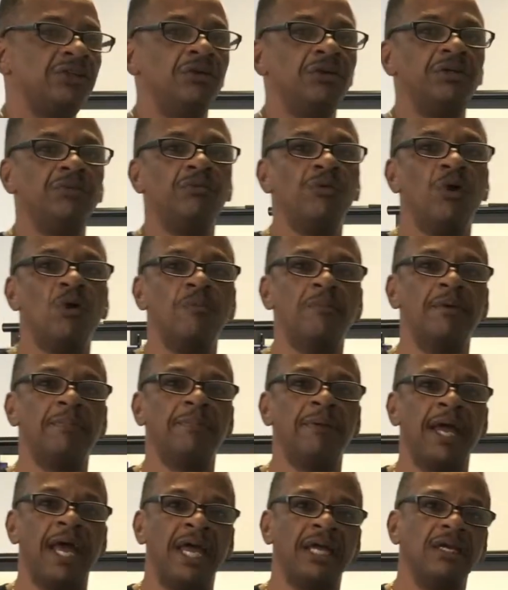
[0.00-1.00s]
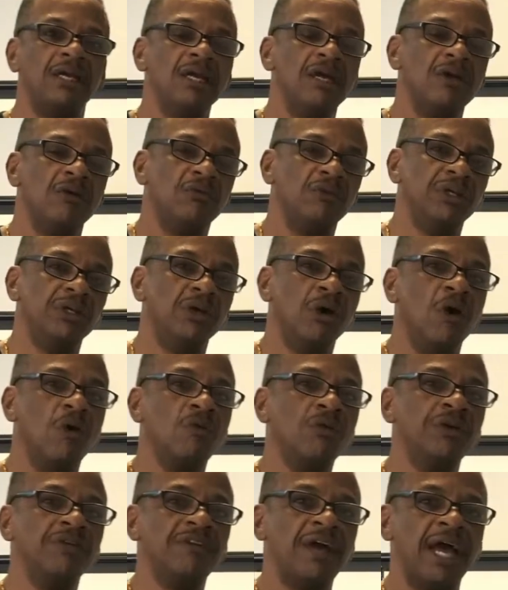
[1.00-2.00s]
your enrollment pack. We know
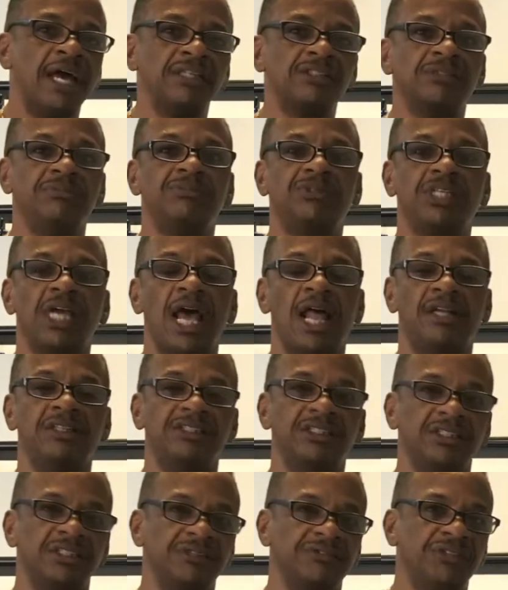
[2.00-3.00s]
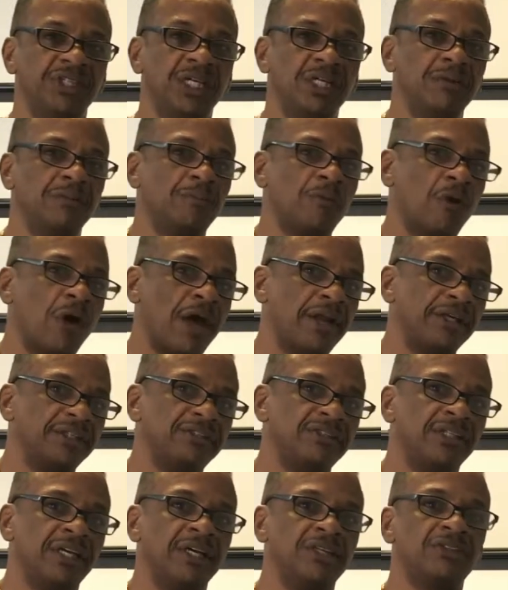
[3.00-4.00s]
we've had some challenges of getting
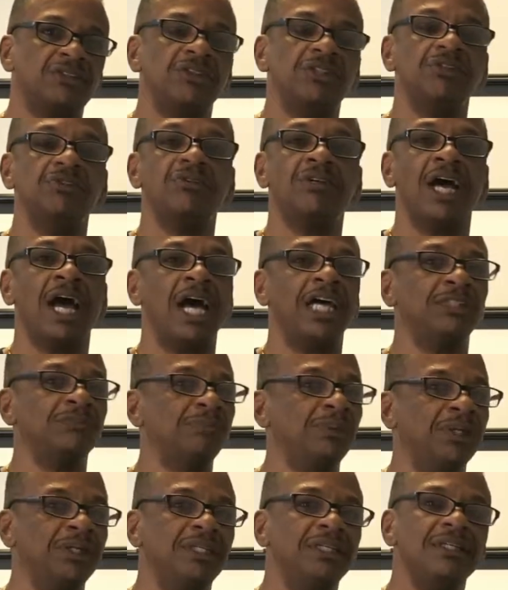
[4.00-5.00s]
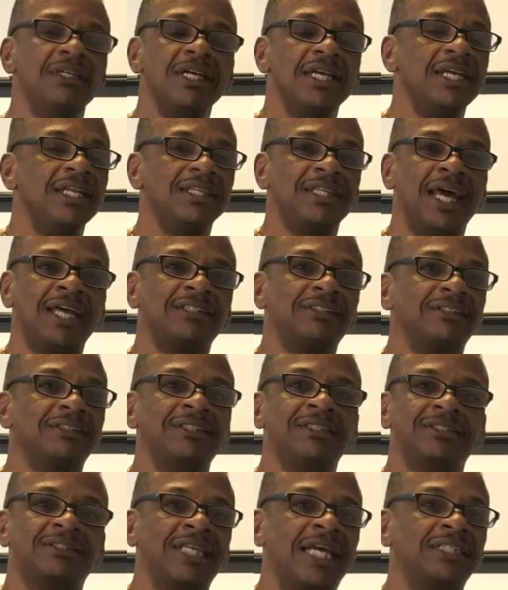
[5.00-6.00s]
products there to you guys, but that's
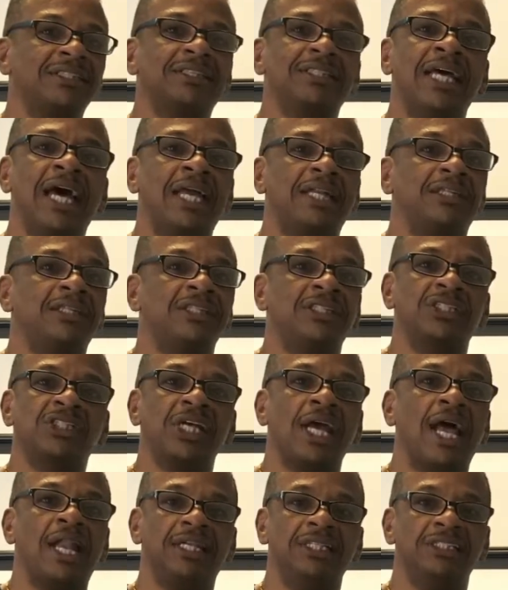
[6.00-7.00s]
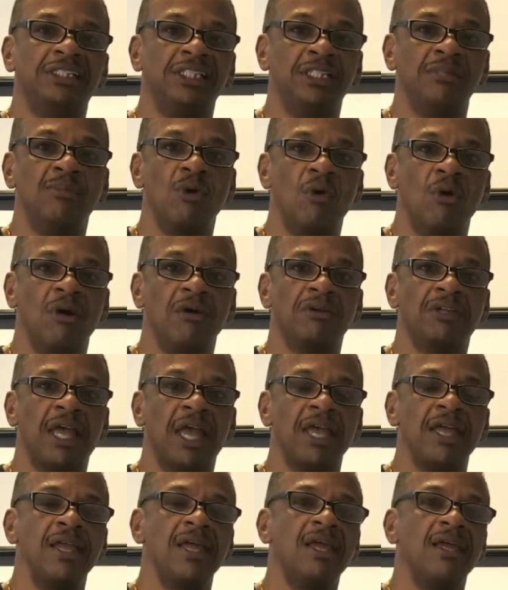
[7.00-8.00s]
not the challenge anymore,
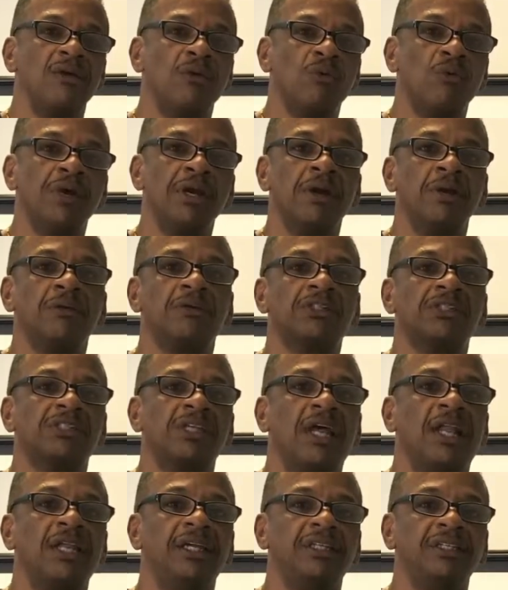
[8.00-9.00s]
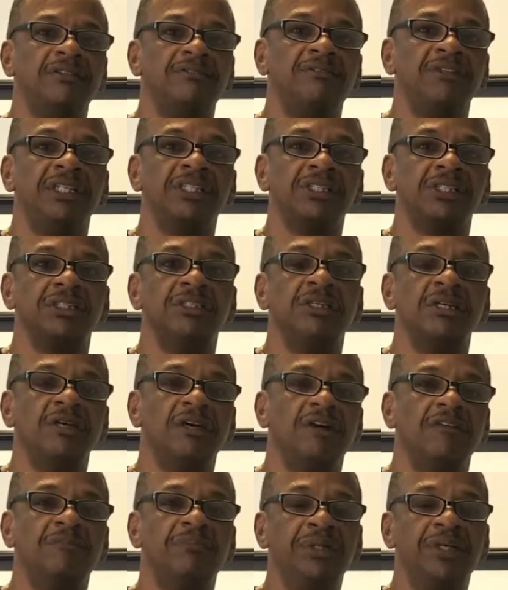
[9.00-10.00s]
okay? We're selling the vision
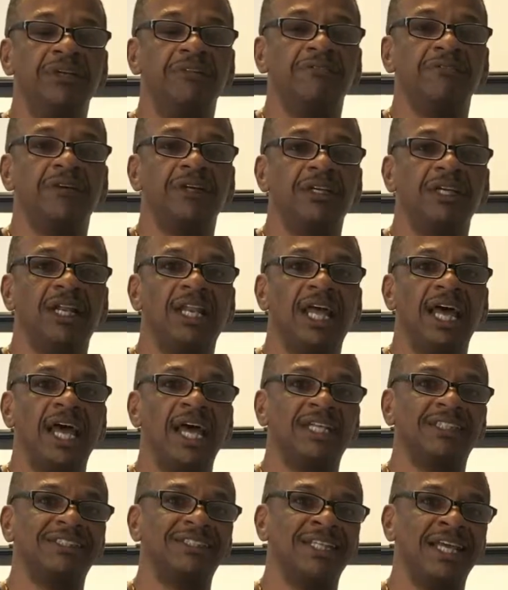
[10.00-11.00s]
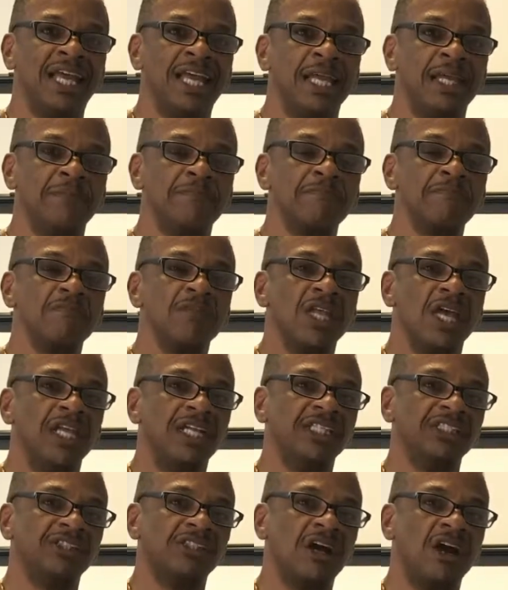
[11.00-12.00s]
of Build It For Your Last Name, and
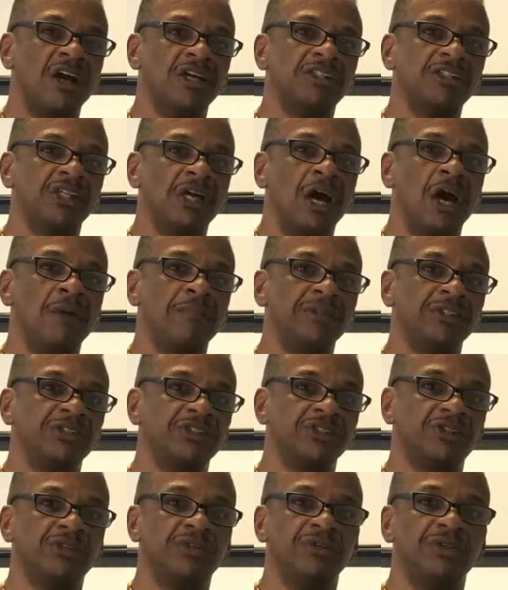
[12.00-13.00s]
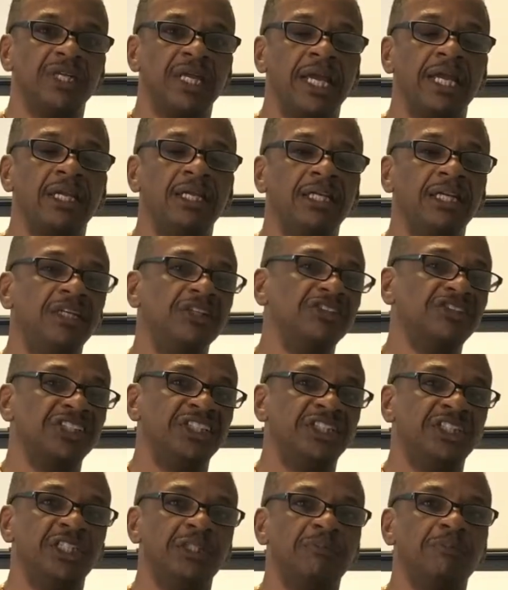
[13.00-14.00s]
it's our job is to create leaders
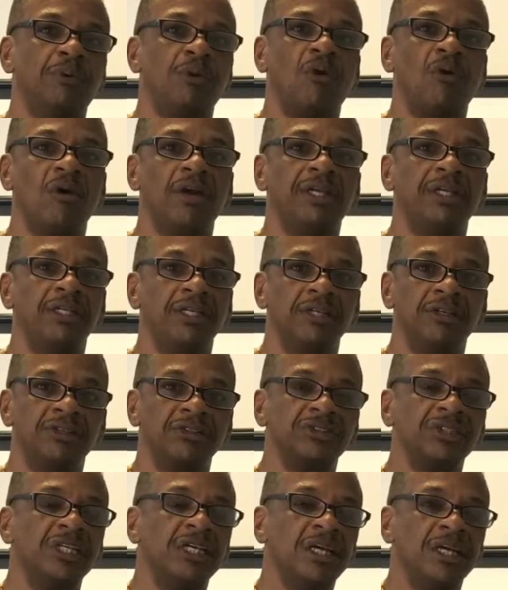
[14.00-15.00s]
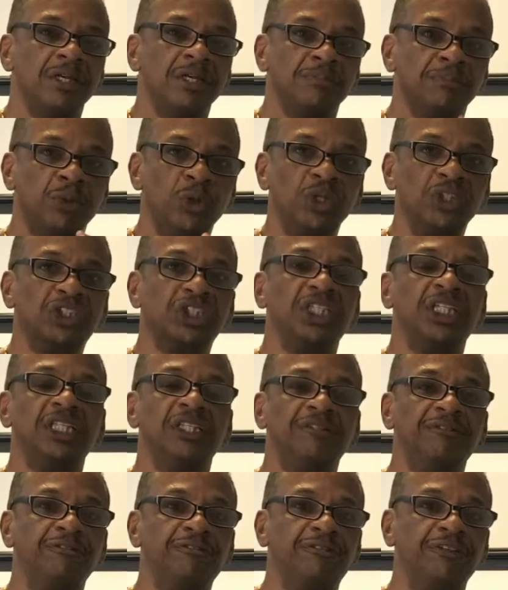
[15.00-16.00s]
and deploy leaders, pushing
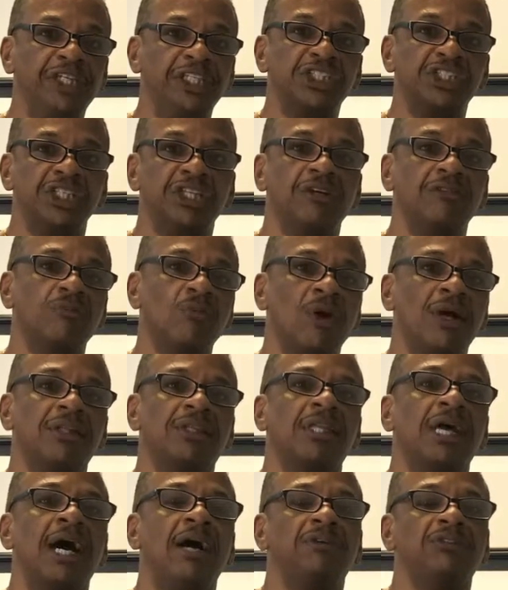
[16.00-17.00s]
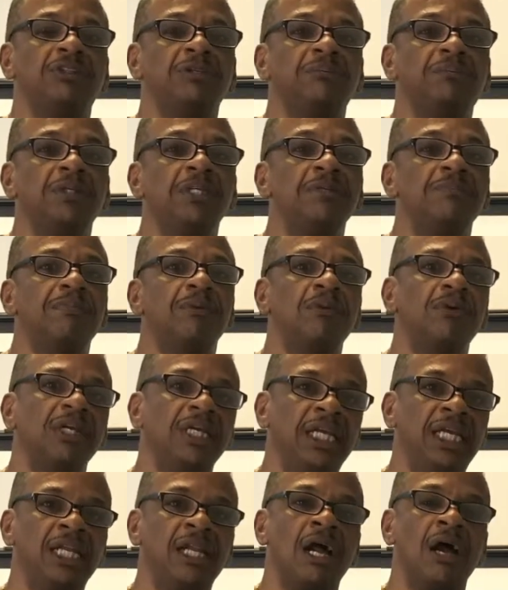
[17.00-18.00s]
the vision of 1,000 people
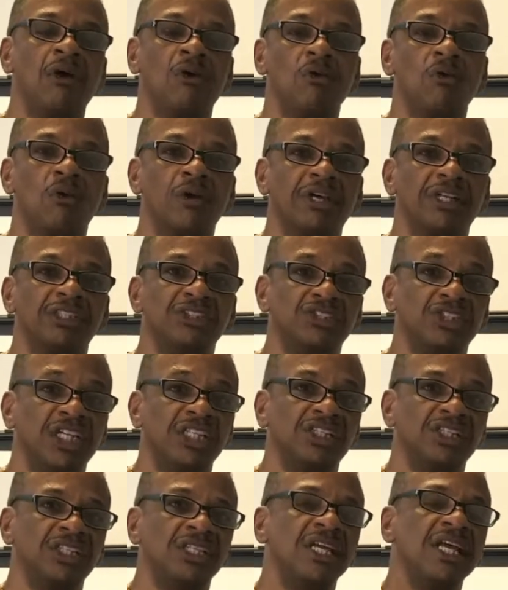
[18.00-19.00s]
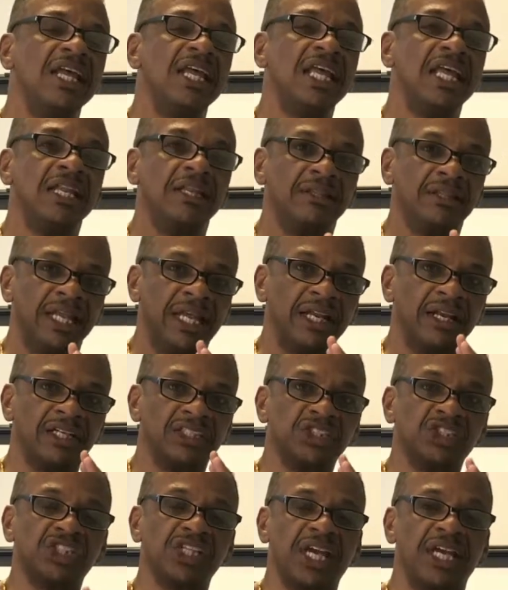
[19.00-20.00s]
in our organization that are
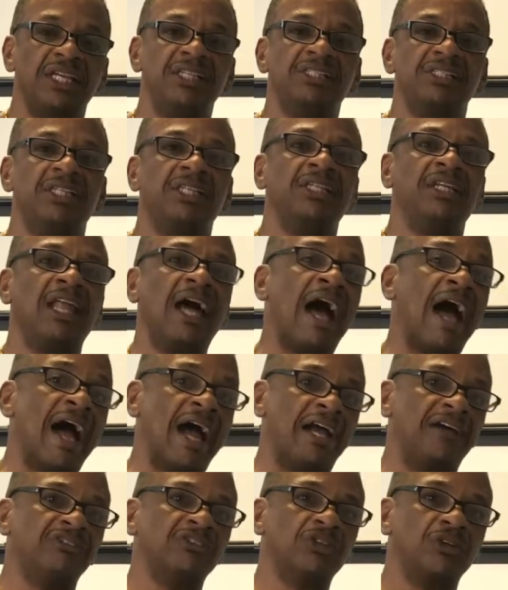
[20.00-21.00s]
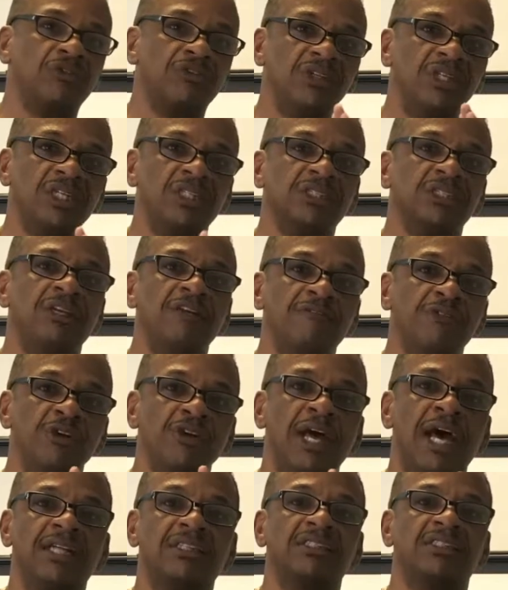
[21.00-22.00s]
changing lives. So this, if you're
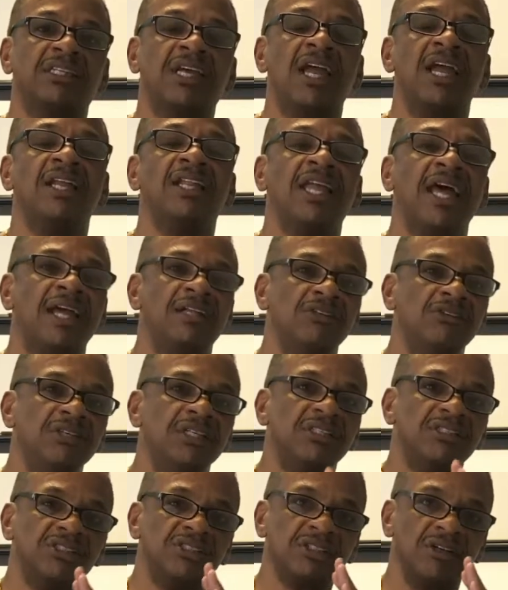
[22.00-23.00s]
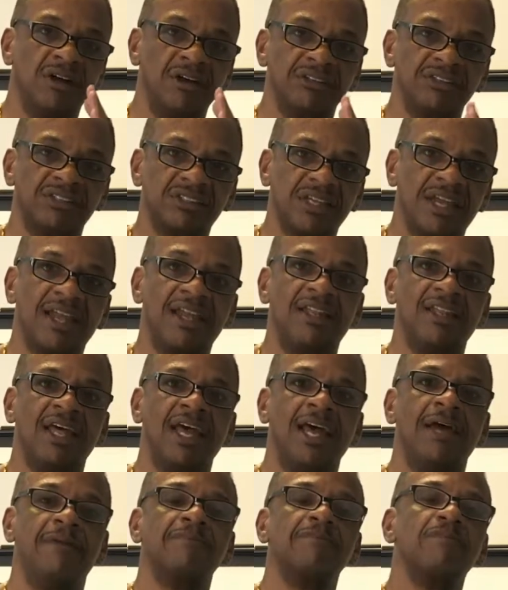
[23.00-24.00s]
not saying that, you need to start saying
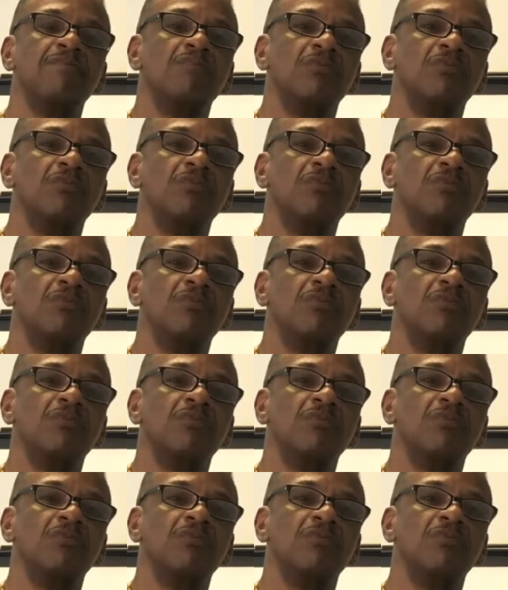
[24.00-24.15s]
that.